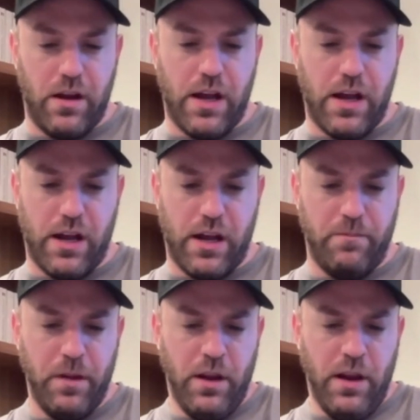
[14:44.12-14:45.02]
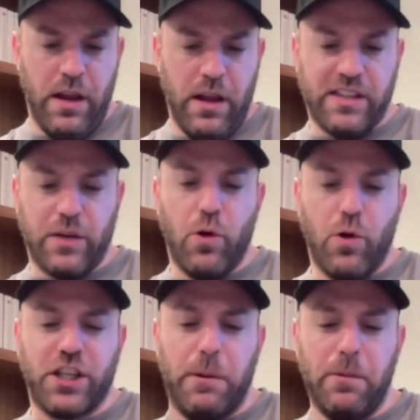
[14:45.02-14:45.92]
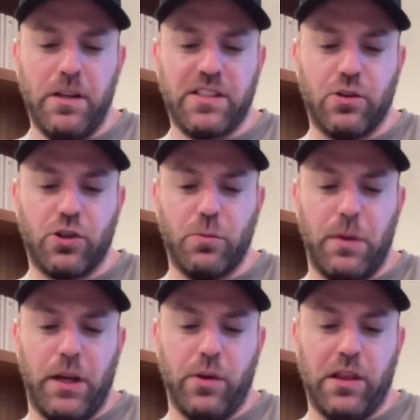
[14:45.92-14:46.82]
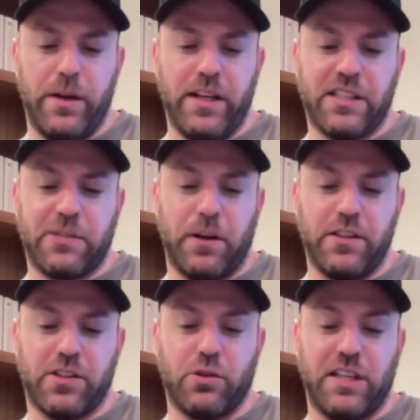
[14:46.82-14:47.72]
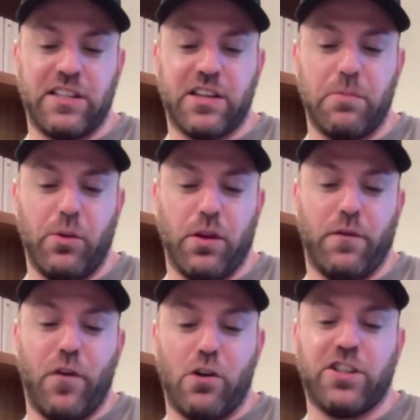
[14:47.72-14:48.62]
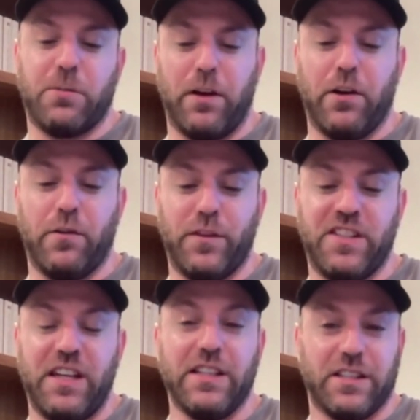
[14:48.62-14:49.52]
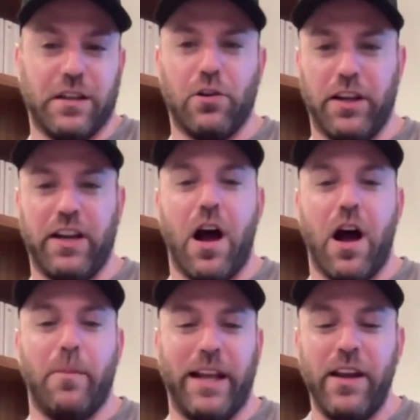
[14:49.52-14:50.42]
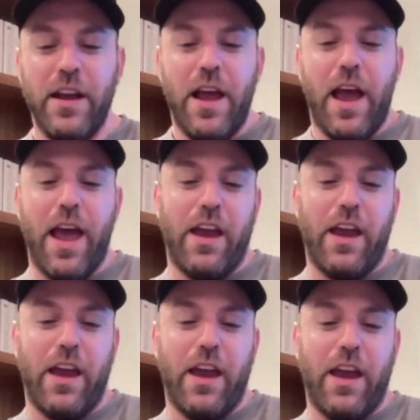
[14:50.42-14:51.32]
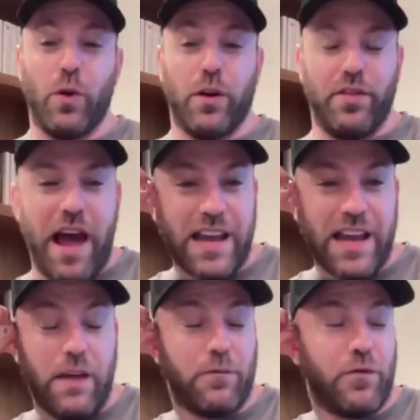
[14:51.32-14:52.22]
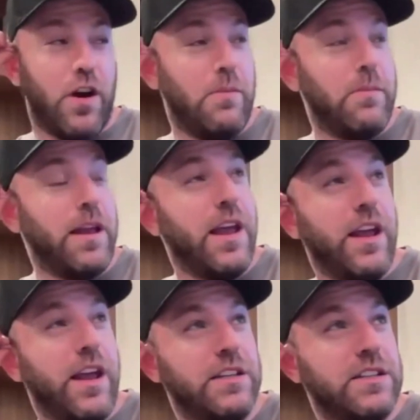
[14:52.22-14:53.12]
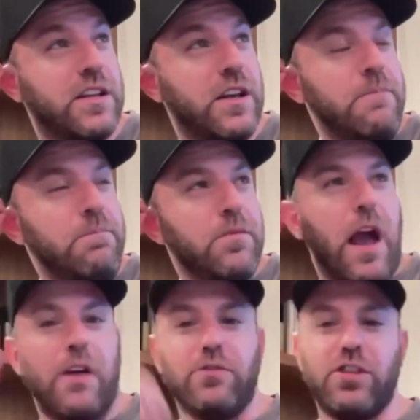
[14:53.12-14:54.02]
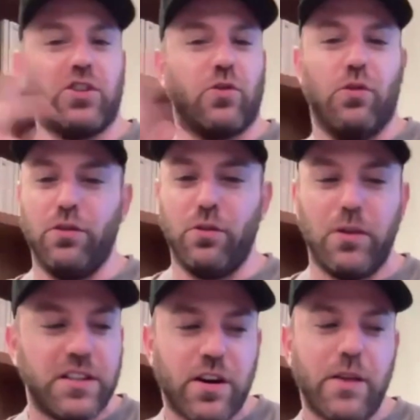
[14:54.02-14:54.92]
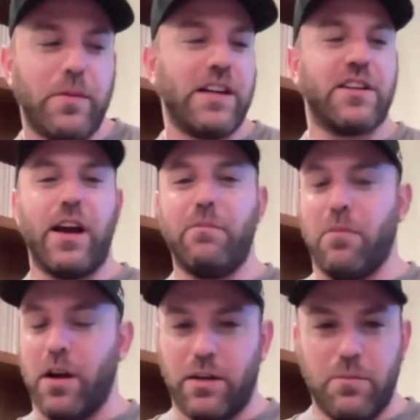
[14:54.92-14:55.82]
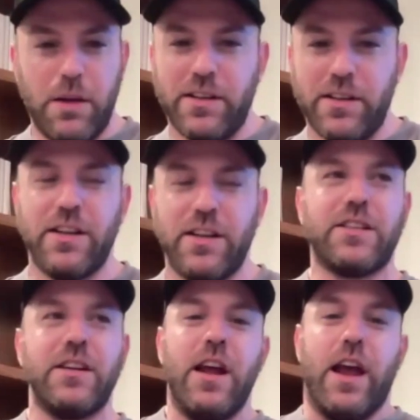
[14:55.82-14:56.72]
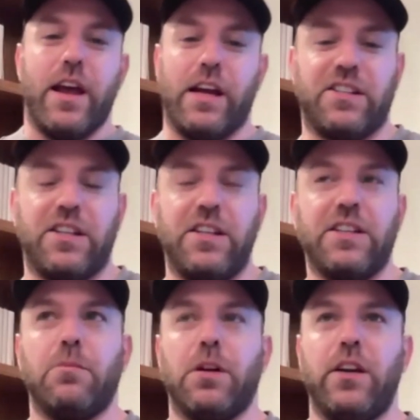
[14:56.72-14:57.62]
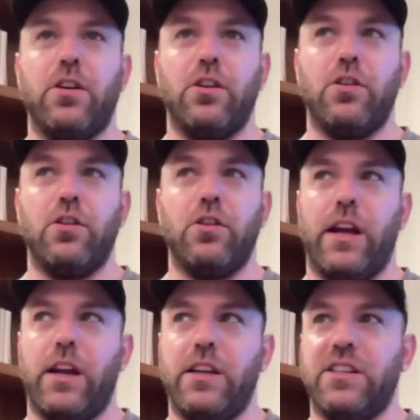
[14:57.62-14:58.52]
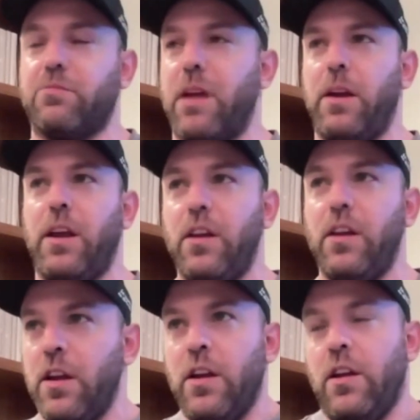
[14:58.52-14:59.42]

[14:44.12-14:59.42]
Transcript: Um, I said watching people on social media with limited experience critique somebody with a far superior physique is literally comedy. And where that came from is I was just scrolling through Instagram last night, minding my business, and I see somebody who is maybe,